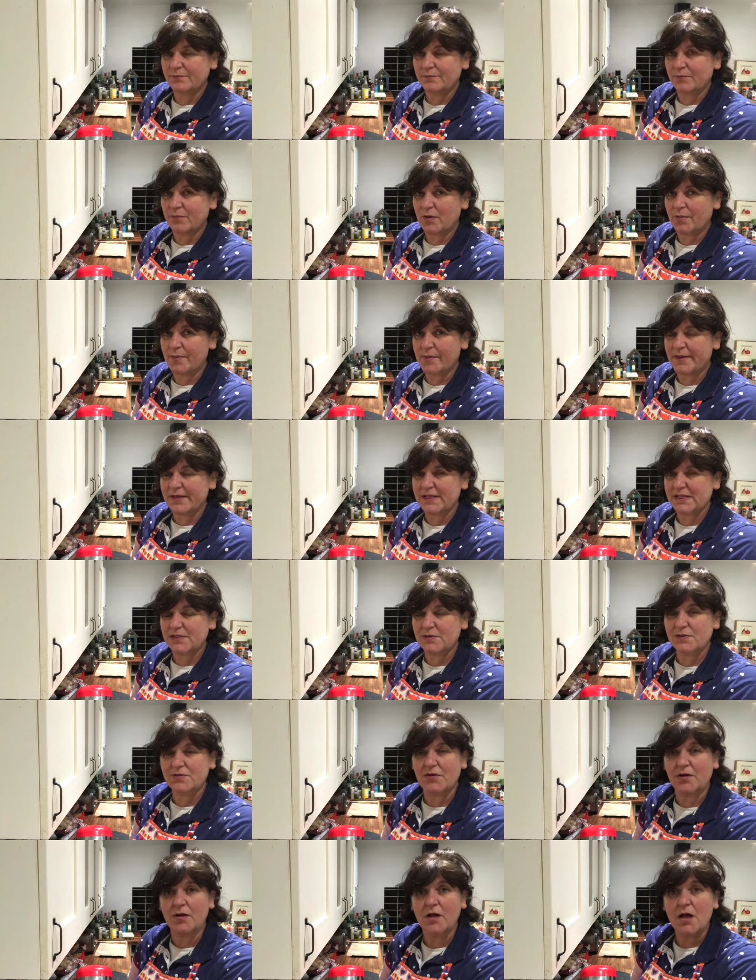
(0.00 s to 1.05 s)
when we're making
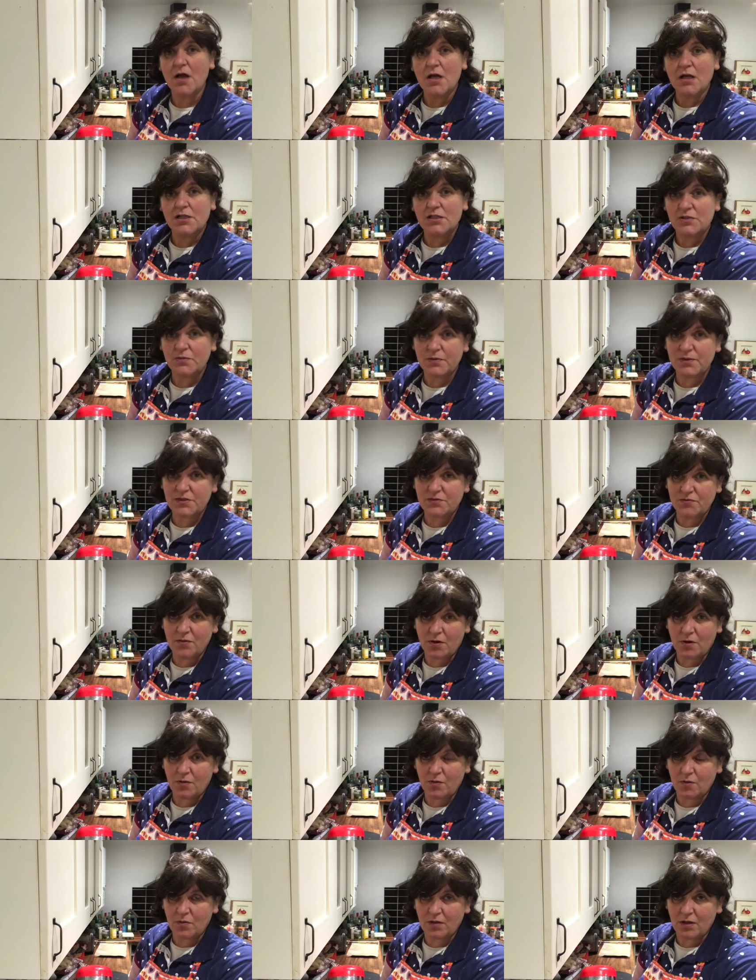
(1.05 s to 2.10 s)
Swiss
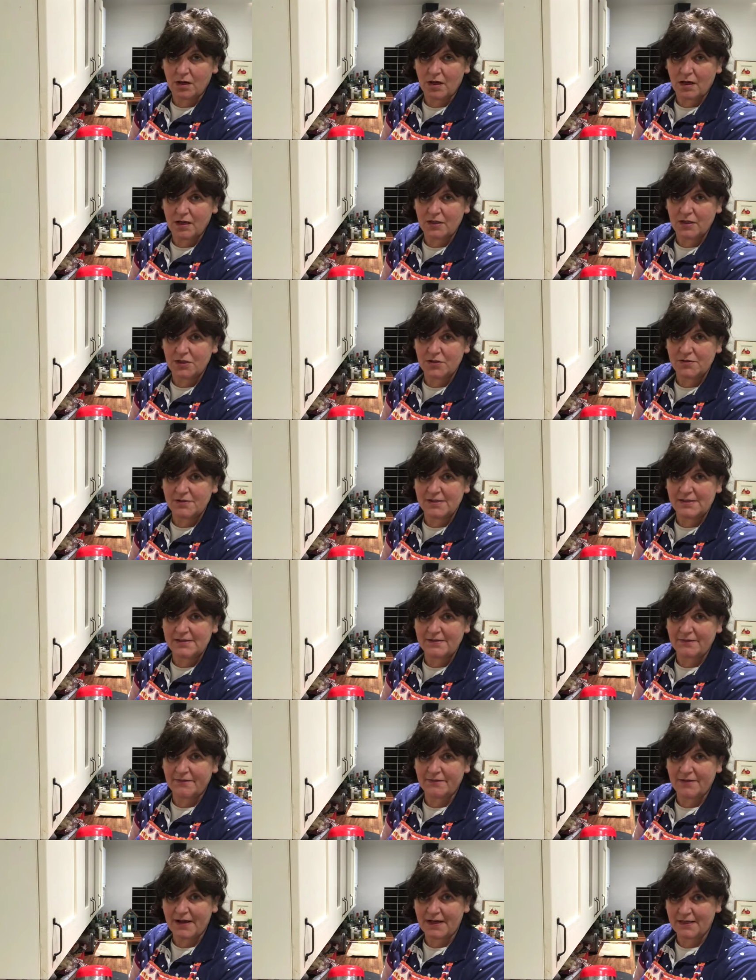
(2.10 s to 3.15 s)
roll uses a
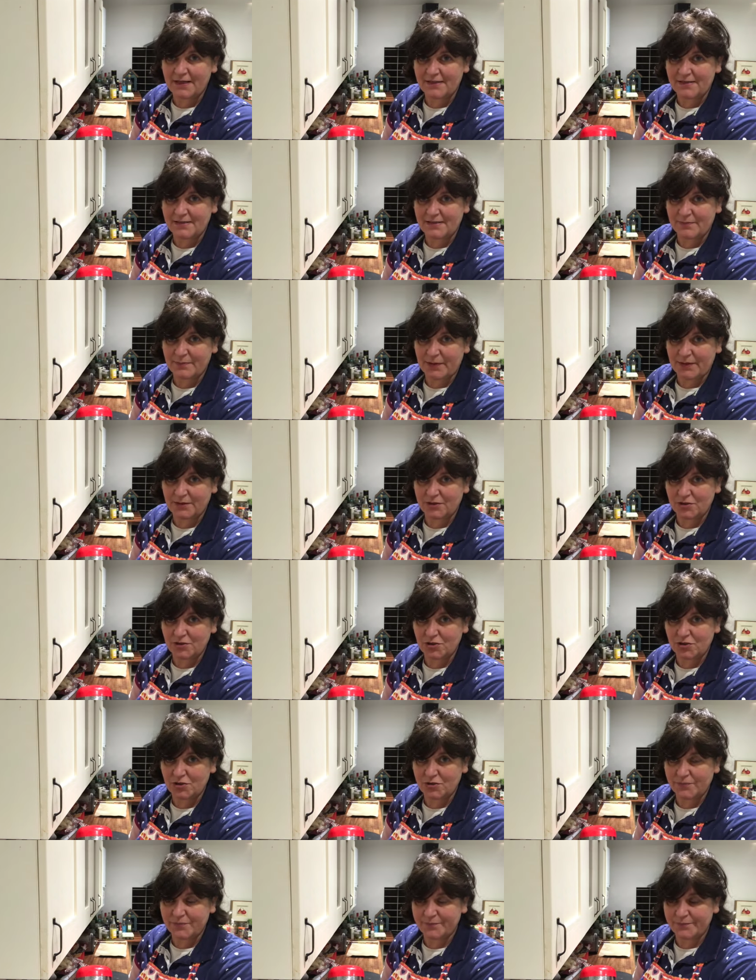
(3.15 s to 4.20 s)
fatless
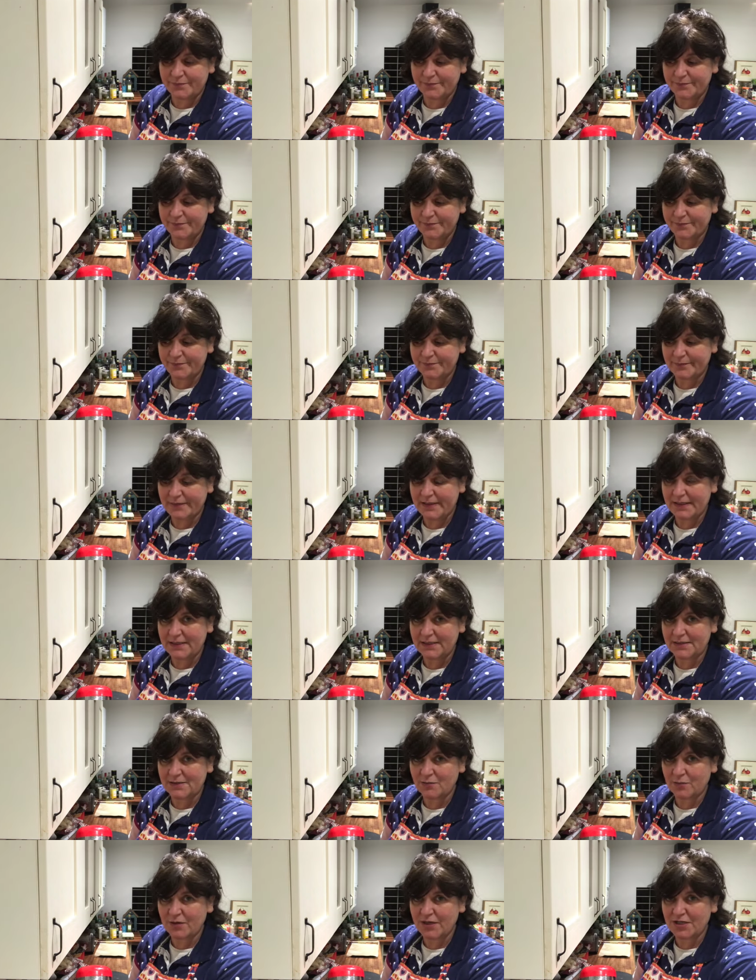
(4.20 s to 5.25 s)
sponge mix,
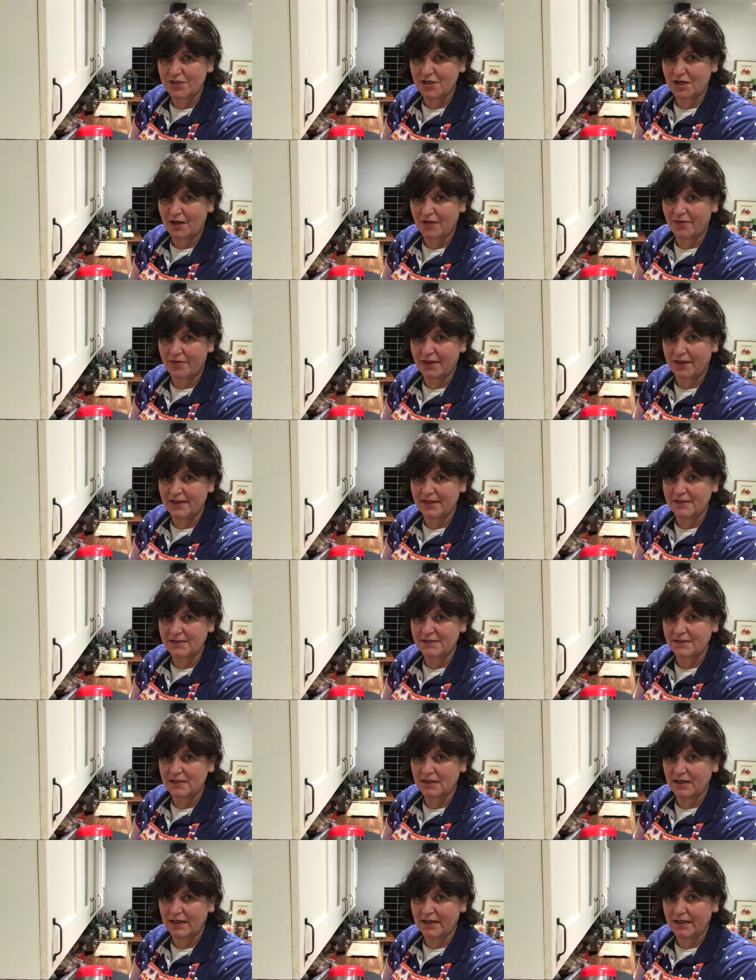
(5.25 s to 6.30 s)
which I think is
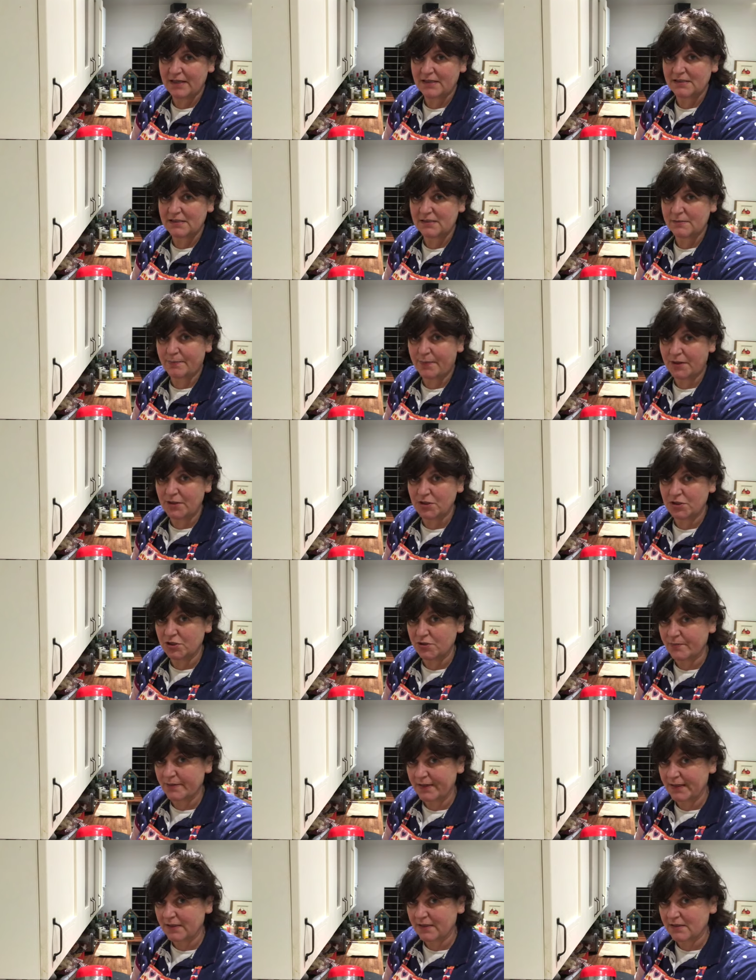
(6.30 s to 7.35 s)
like a sponge
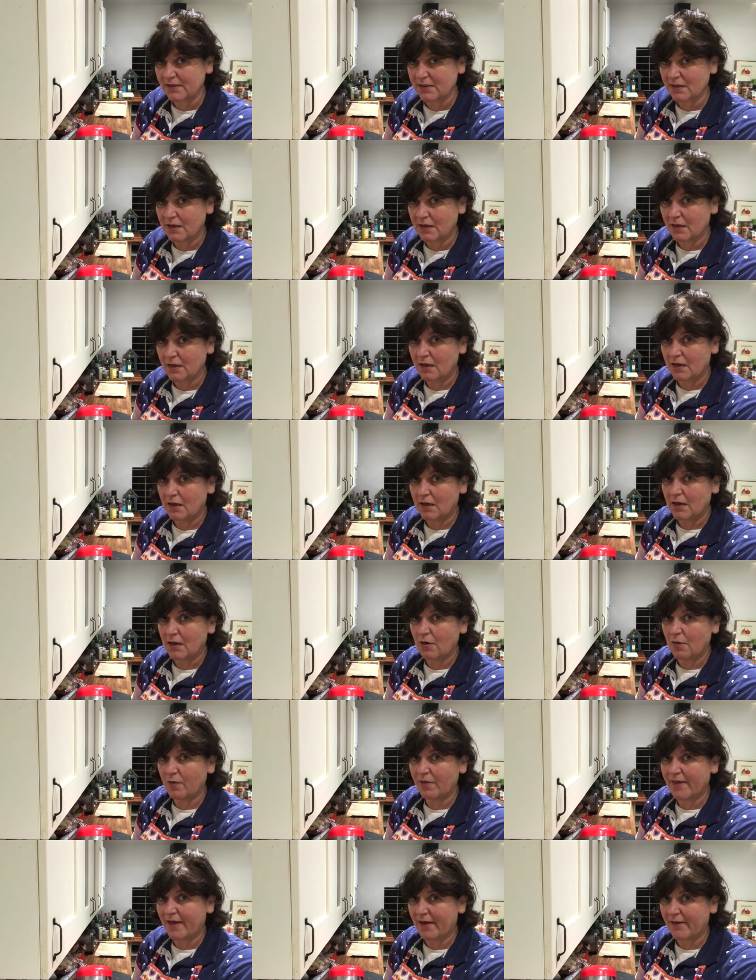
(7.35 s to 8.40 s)
mix
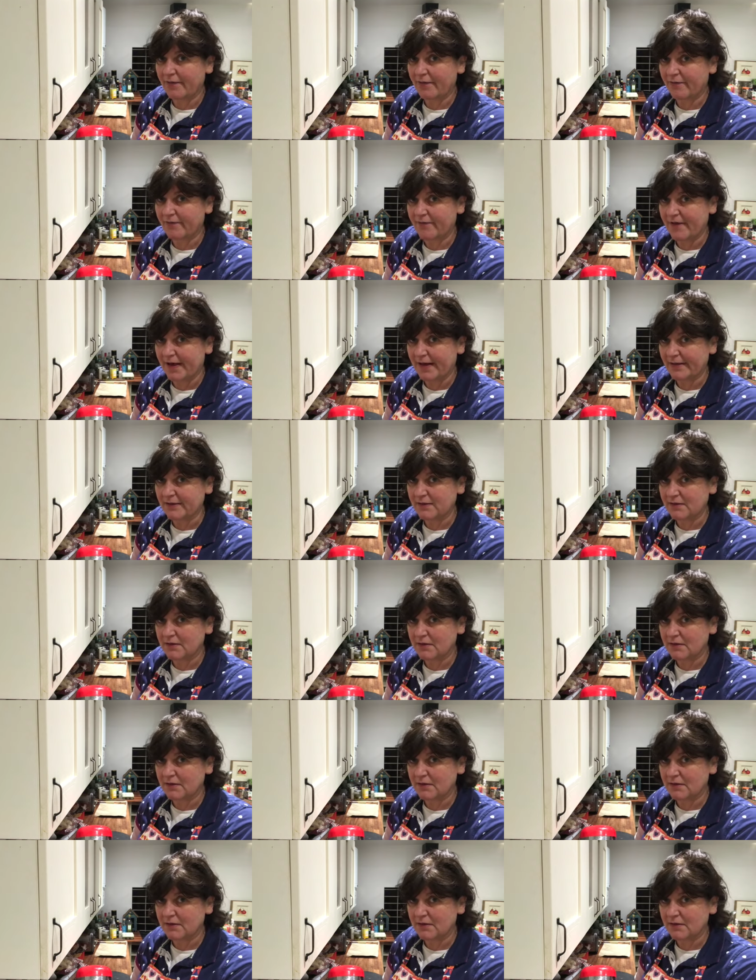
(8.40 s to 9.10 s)
without the fat.